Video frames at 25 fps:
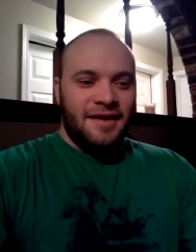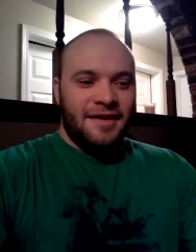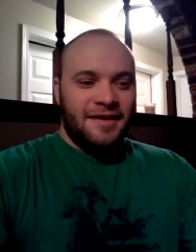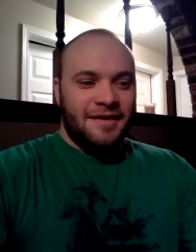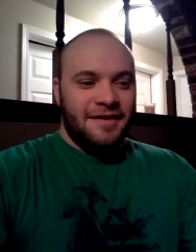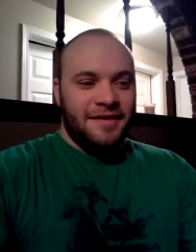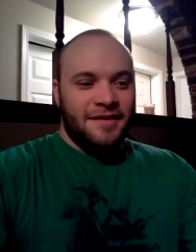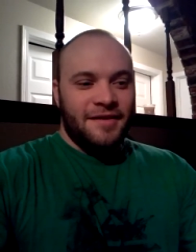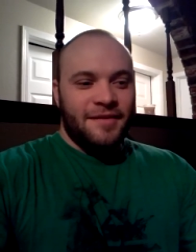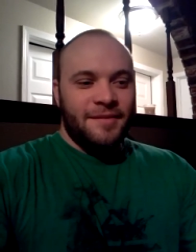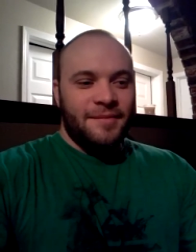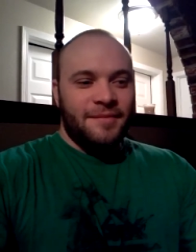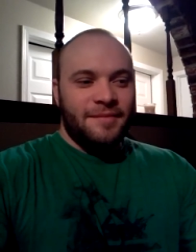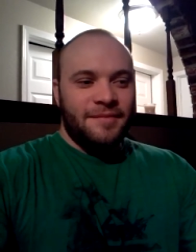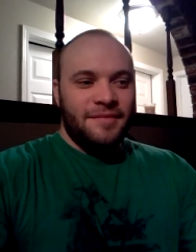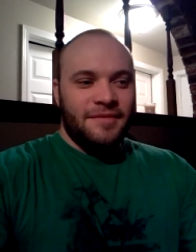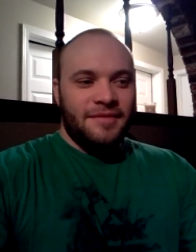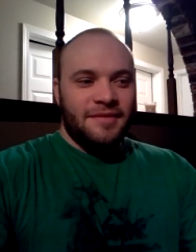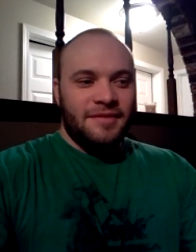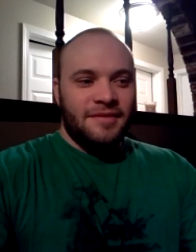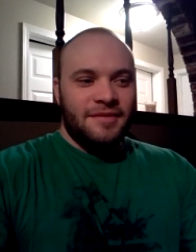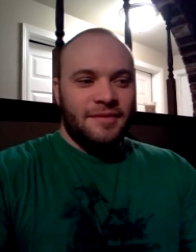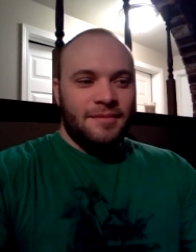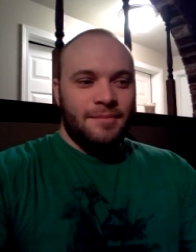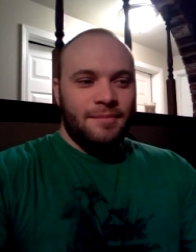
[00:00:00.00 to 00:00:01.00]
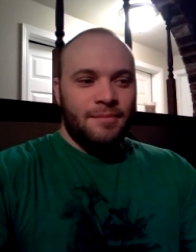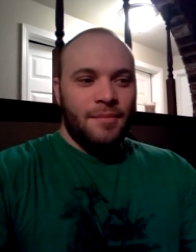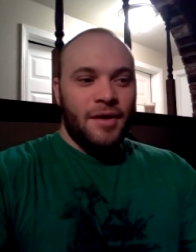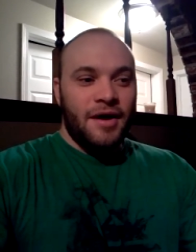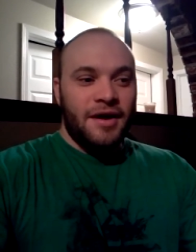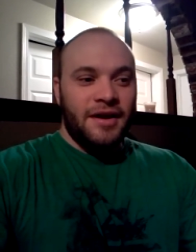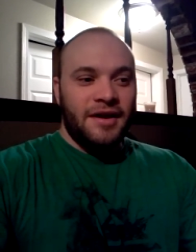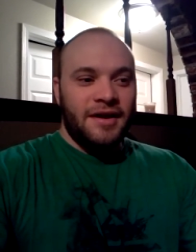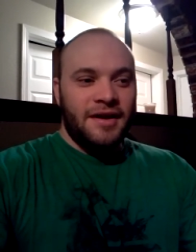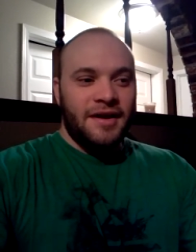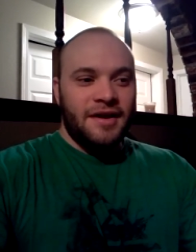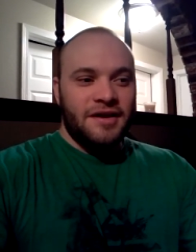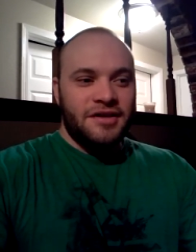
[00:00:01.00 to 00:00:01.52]
um,
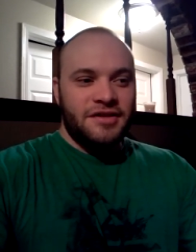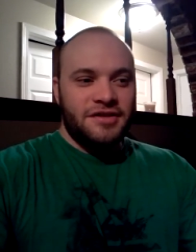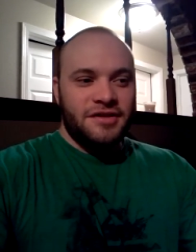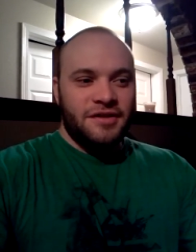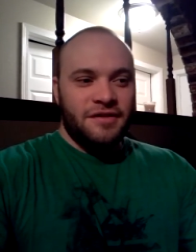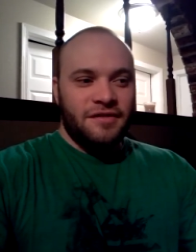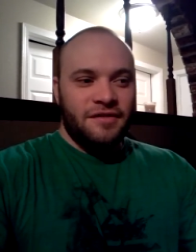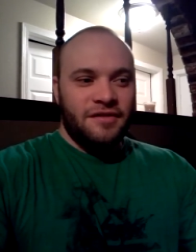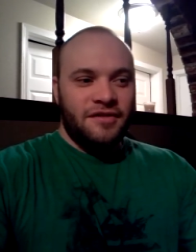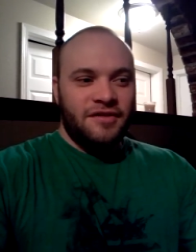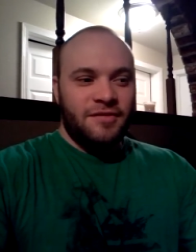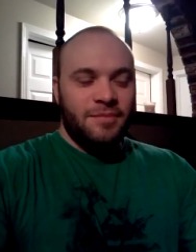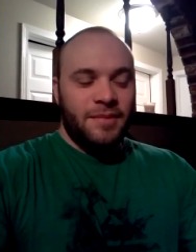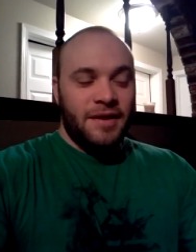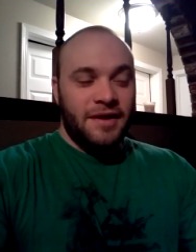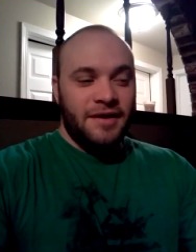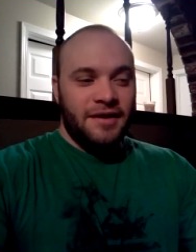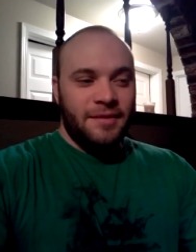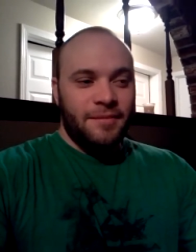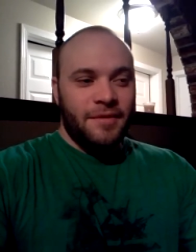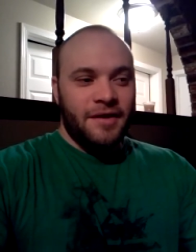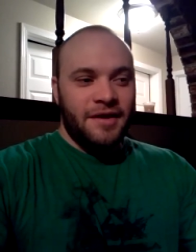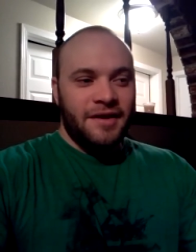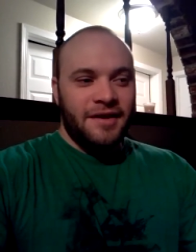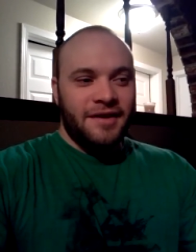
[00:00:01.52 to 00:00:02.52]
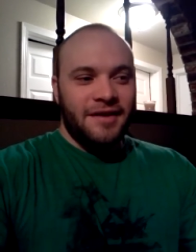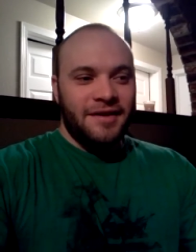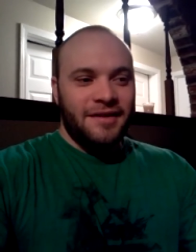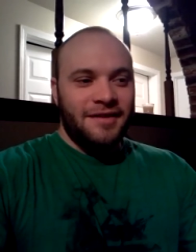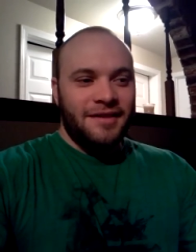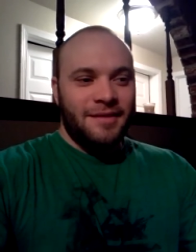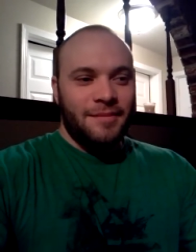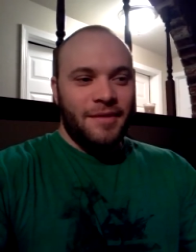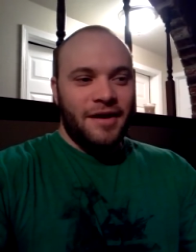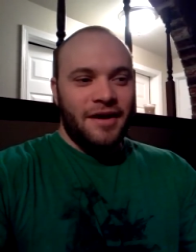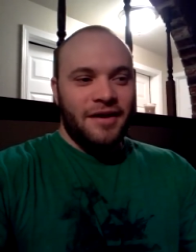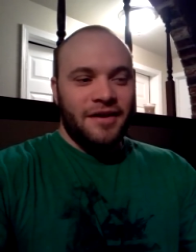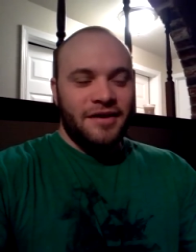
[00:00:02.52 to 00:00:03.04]
money issues, spending money, the
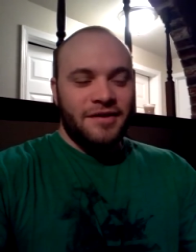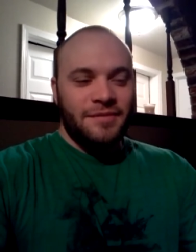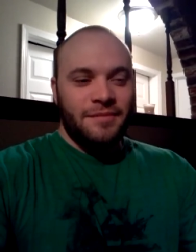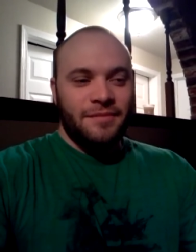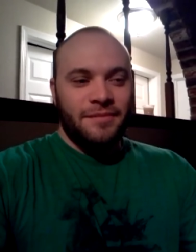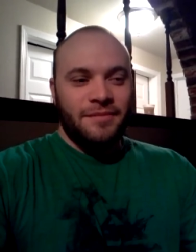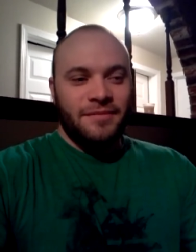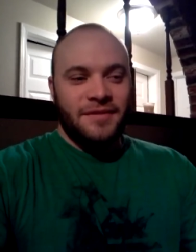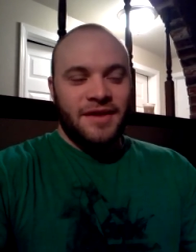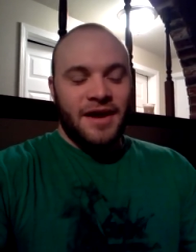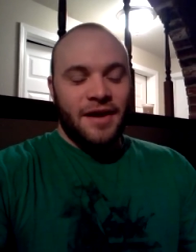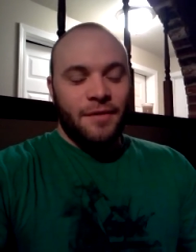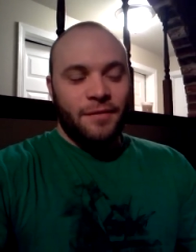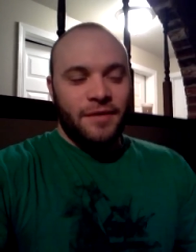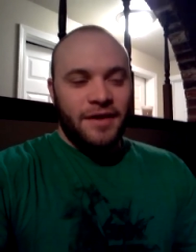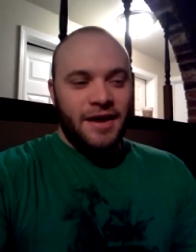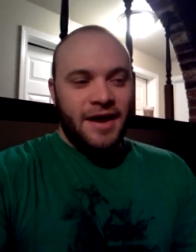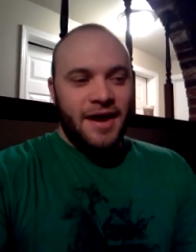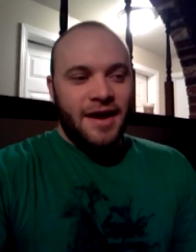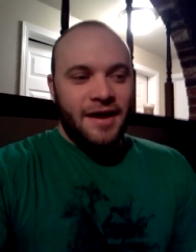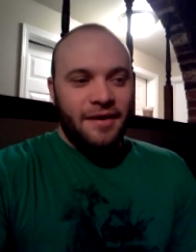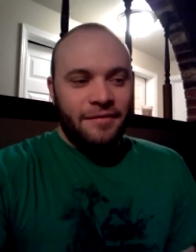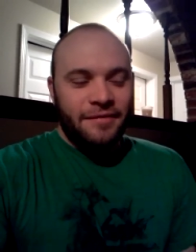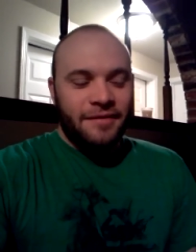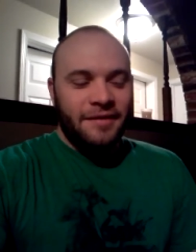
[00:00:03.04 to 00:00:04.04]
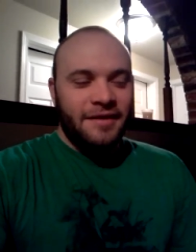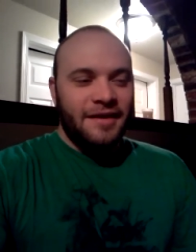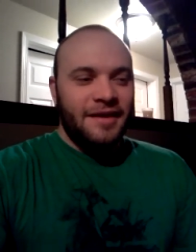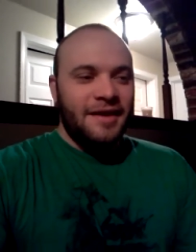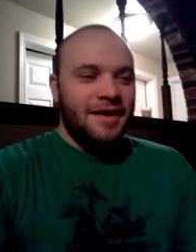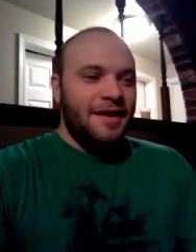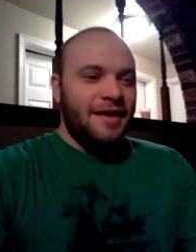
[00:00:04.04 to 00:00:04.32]
amount of debt we have,